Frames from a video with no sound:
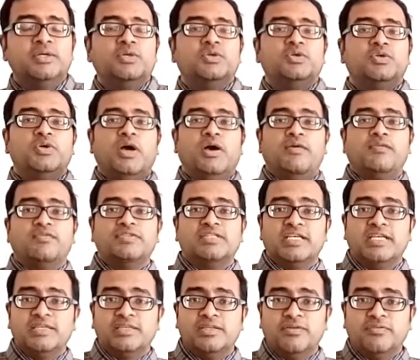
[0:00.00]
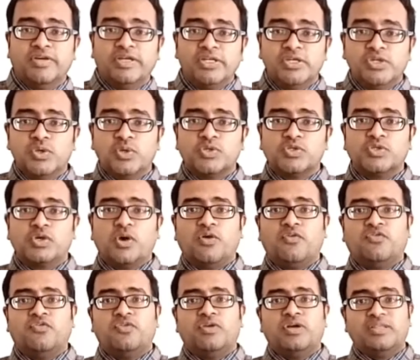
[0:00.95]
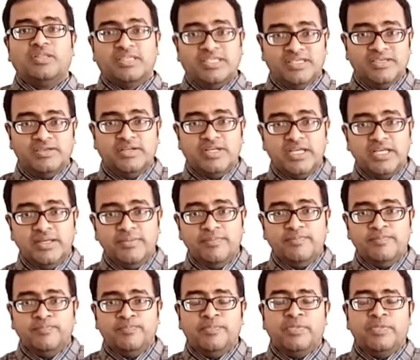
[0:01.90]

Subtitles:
you have seen the videos of theory,